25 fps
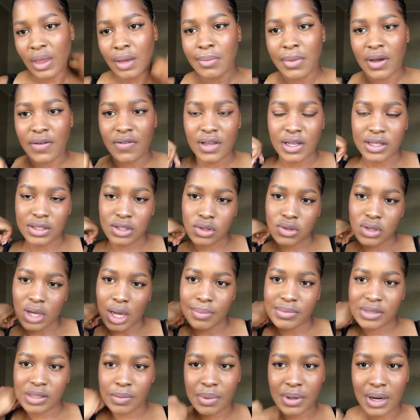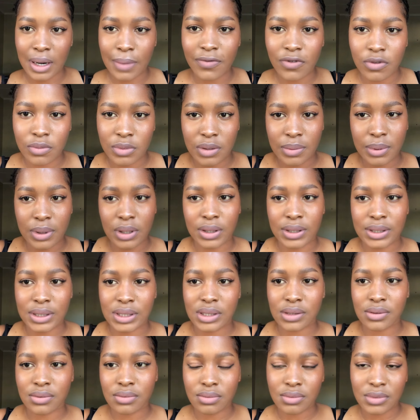my fiance to come zip it up for me
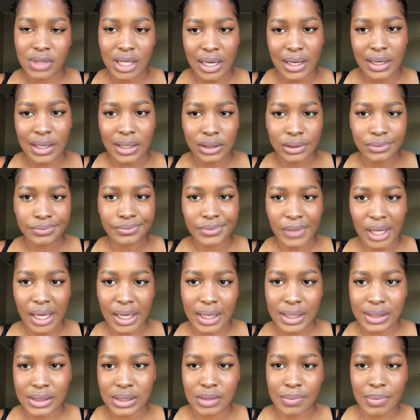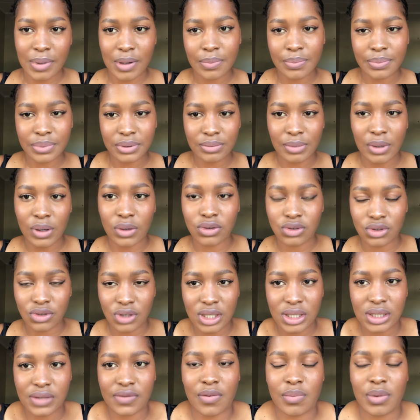because clearly I can't zip up my own
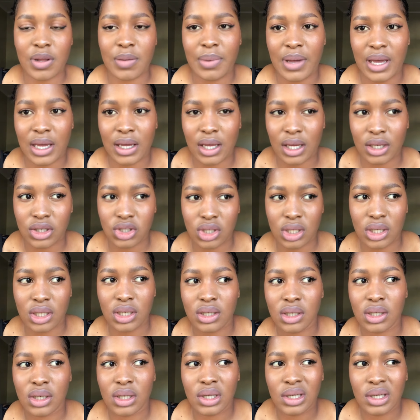dress from the back actually.